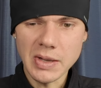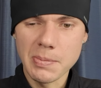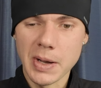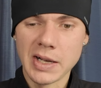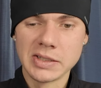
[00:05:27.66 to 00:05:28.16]

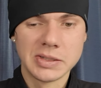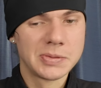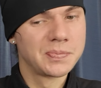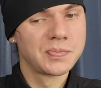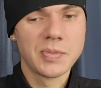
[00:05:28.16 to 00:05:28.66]
But
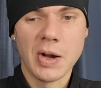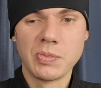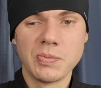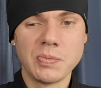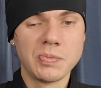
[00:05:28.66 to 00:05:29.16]

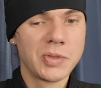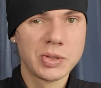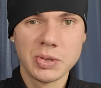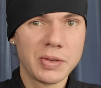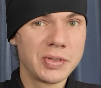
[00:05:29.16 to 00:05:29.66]
I'm
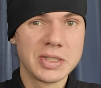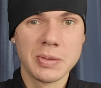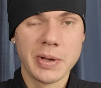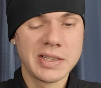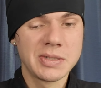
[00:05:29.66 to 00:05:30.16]
not sure if it's
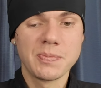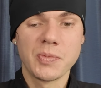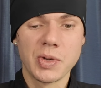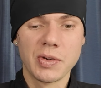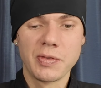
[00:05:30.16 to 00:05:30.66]
the best.
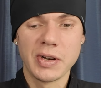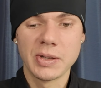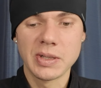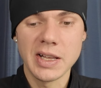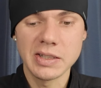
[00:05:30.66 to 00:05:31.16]
We're gonna find
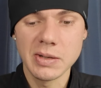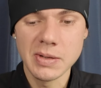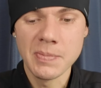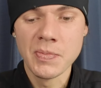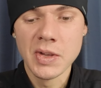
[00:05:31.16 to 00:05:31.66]
out
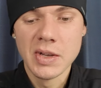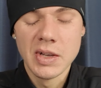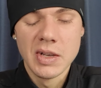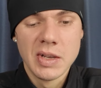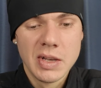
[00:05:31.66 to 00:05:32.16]
later.
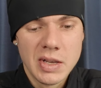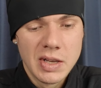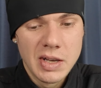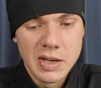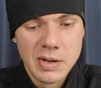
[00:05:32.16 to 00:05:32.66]

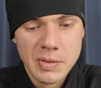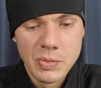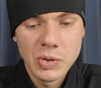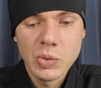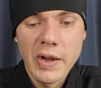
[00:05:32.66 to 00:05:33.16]

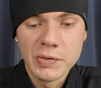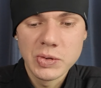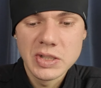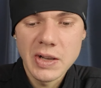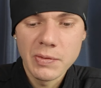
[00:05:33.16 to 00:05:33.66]
What do I have
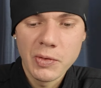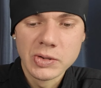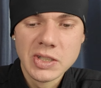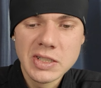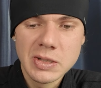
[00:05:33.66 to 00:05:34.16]
to say
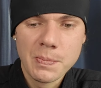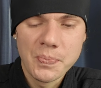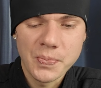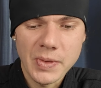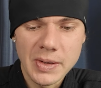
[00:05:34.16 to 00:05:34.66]
for this?
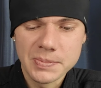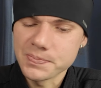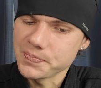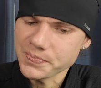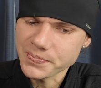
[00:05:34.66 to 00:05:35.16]

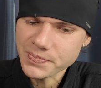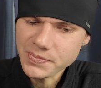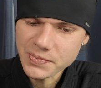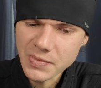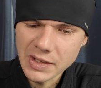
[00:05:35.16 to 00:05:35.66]

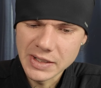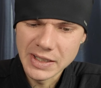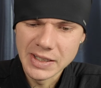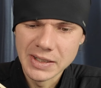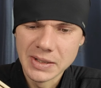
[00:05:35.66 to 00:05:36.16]

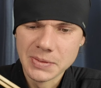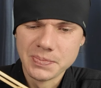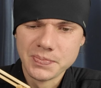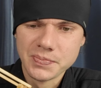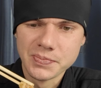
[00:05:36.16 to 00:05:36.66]
The
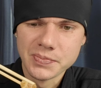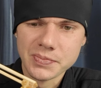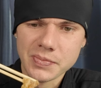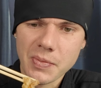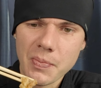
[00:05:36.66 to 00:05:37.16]

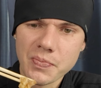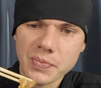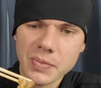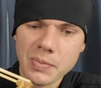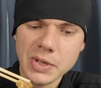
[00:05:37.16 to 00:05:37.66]

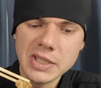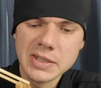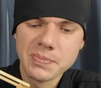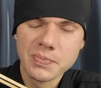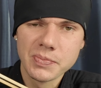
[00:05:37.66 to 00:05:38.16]

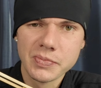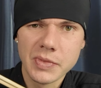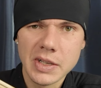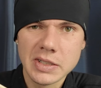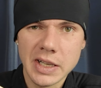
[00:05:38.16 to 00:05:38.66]
meat
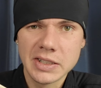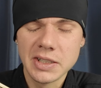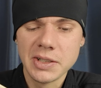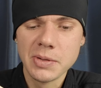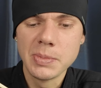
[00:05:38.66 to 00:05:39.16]
is
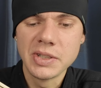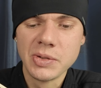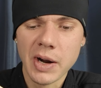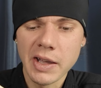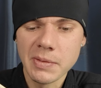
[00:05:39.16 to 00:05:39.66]
actually a little bit
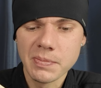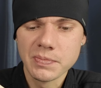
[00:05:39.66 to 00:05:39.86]
dry.